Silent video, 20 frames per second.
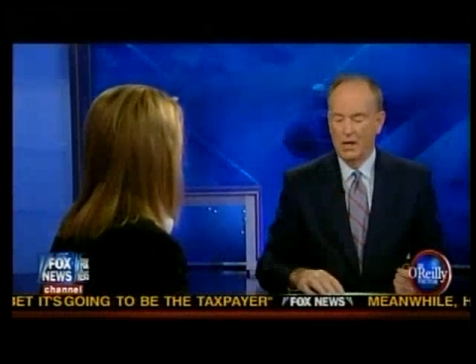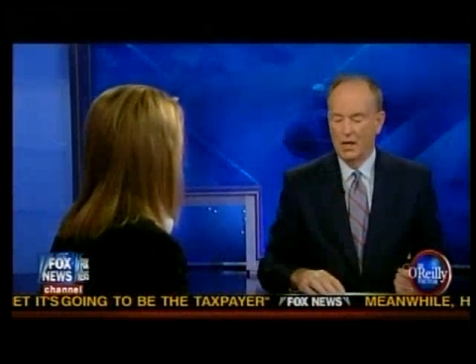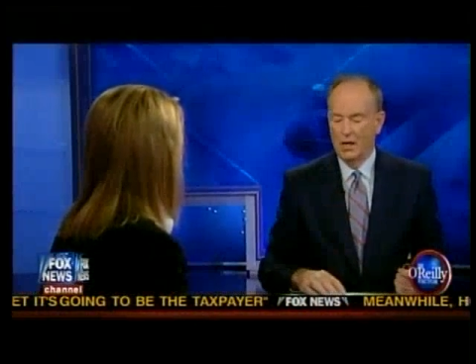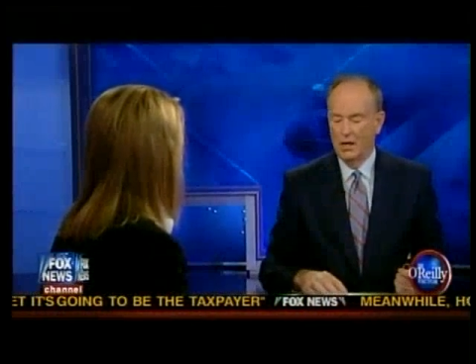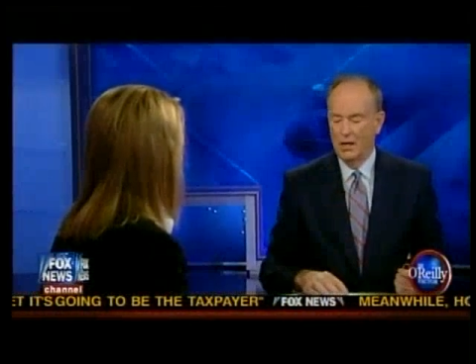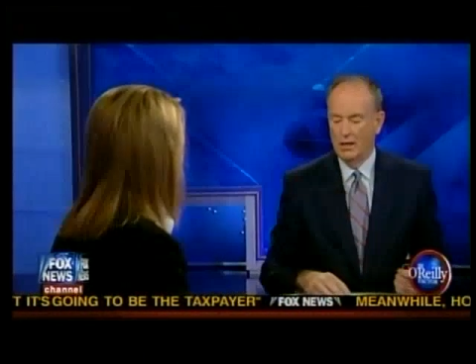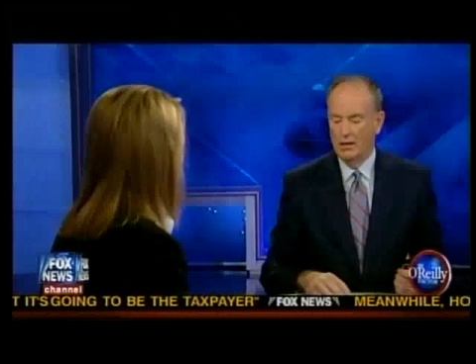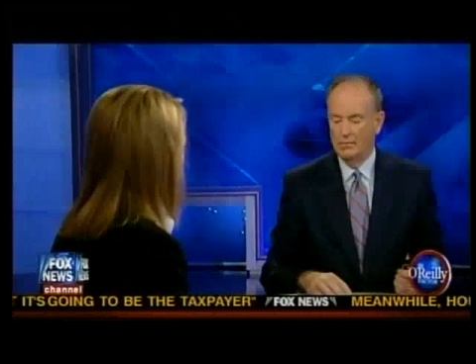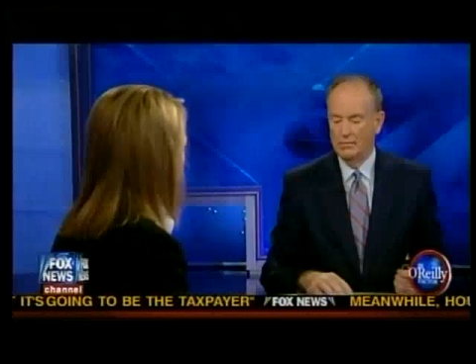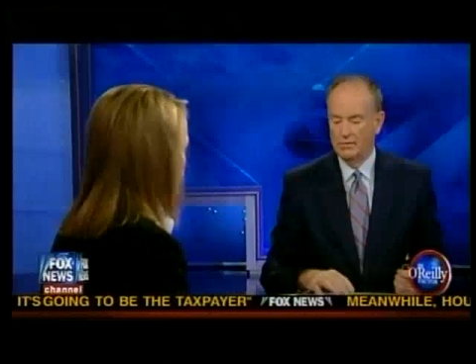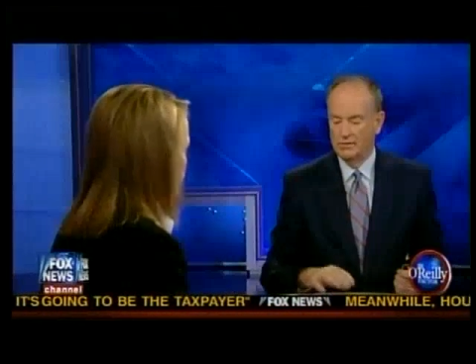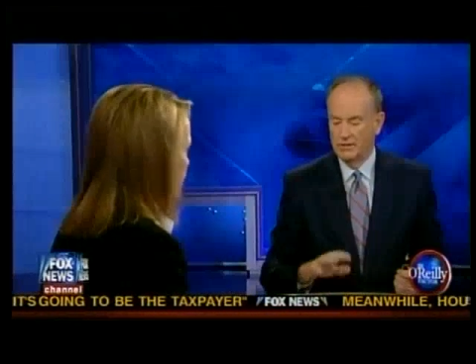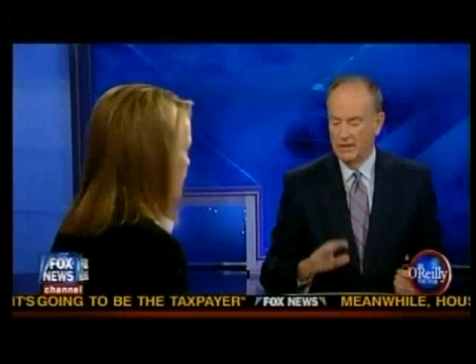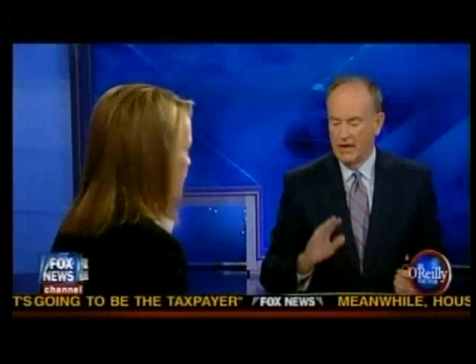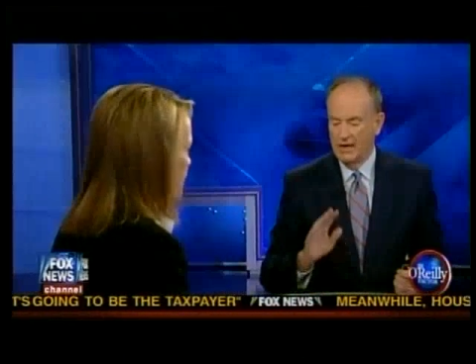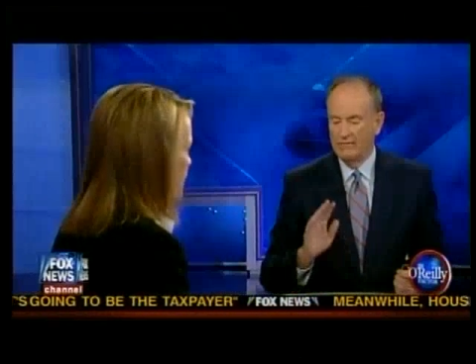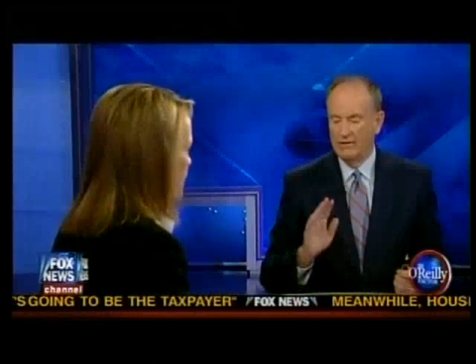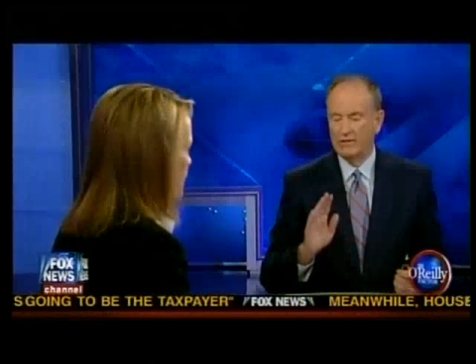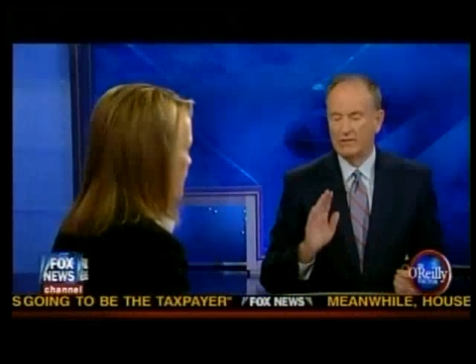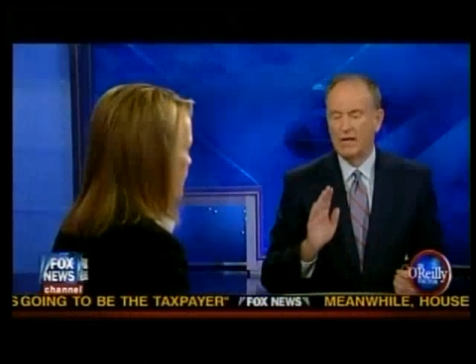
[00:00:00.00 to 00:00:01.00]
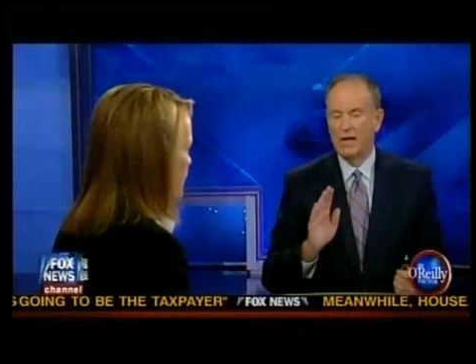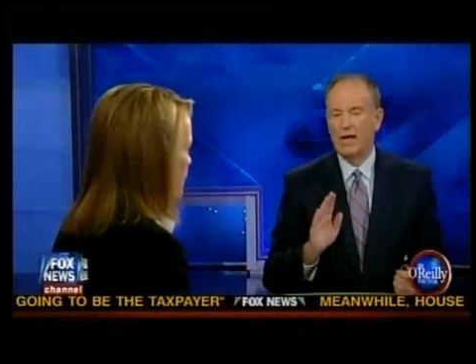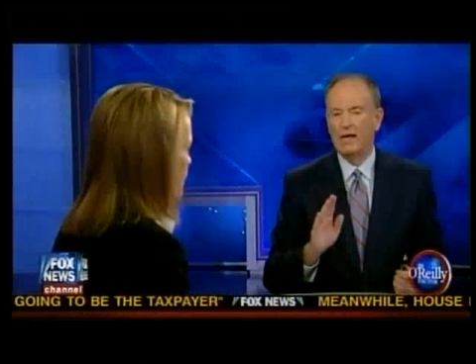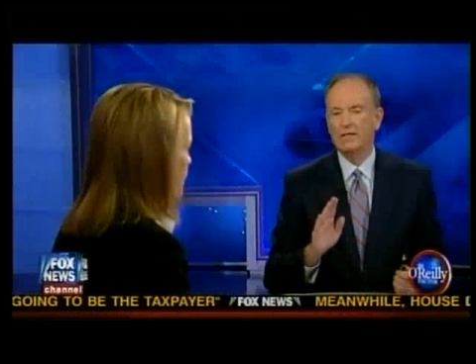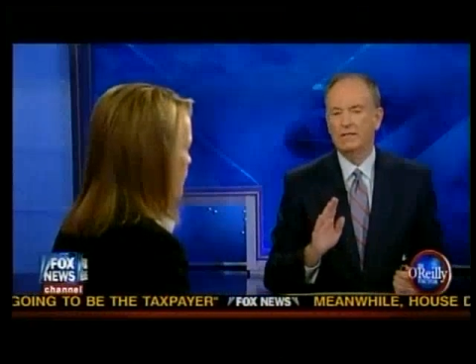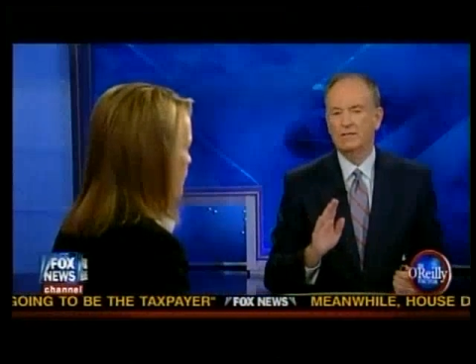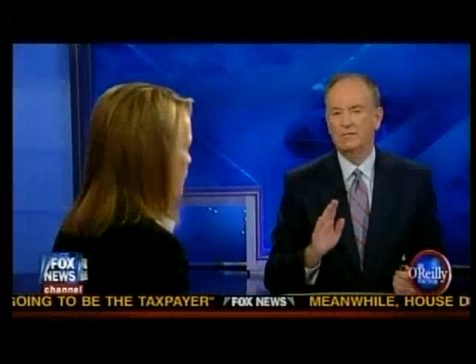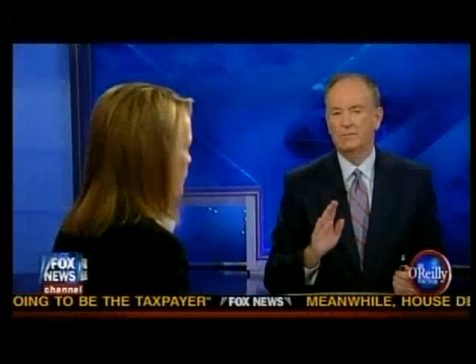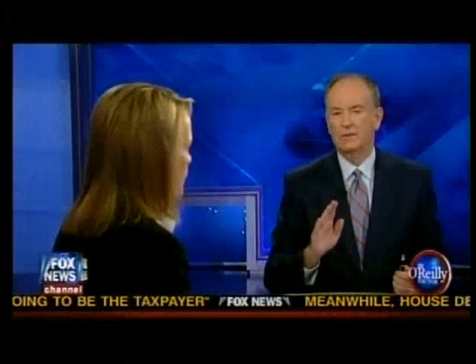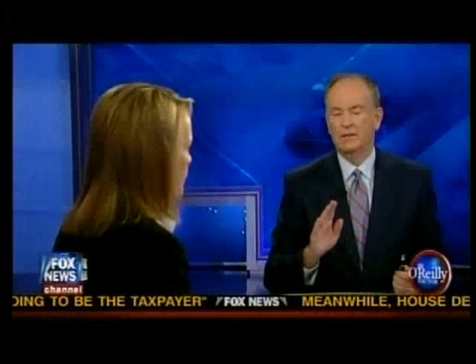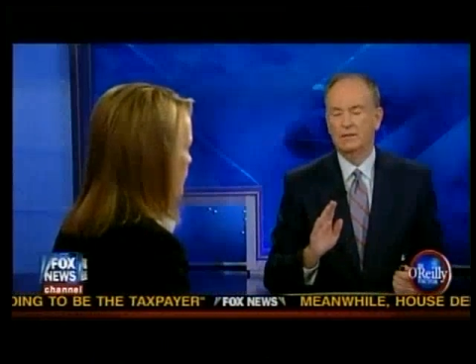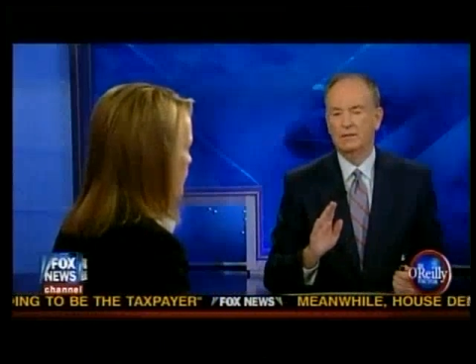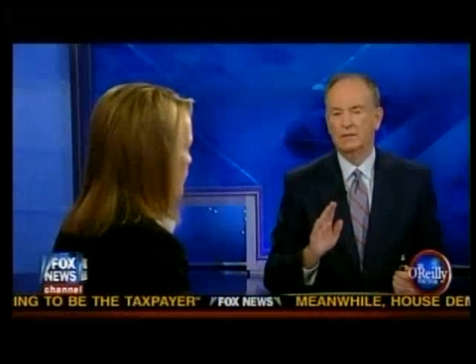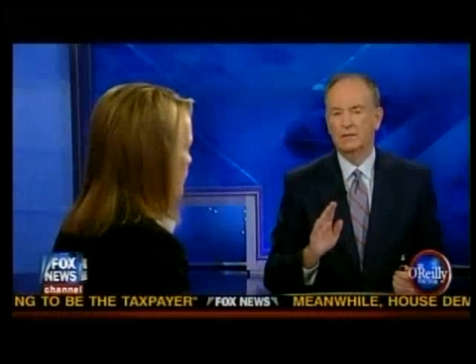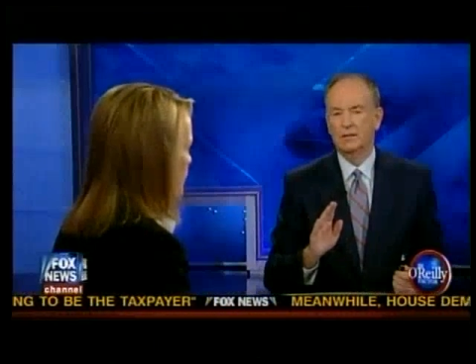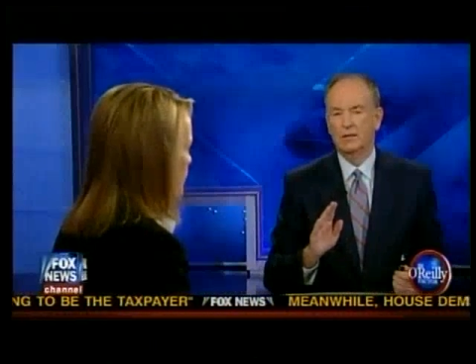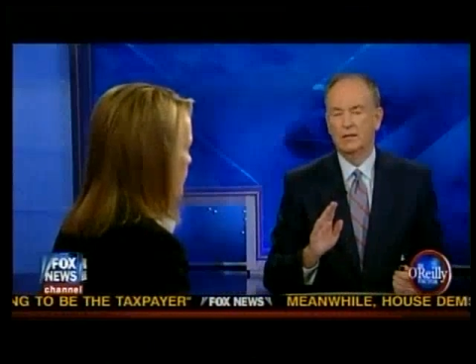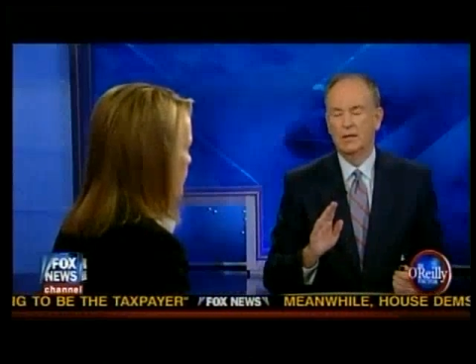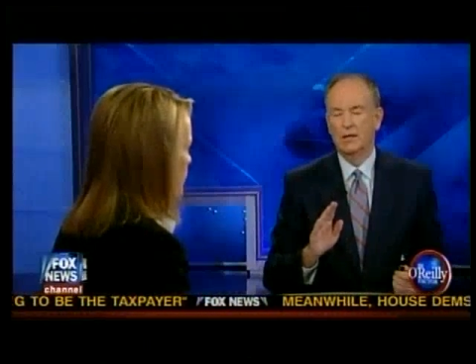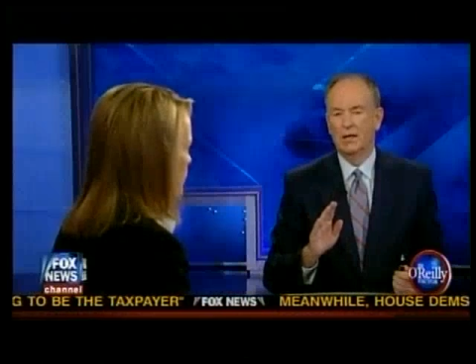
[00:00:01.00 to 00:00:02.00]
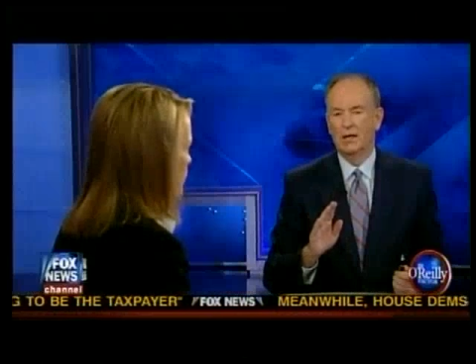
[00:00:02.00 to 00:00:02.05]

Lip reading: It's an advertisement,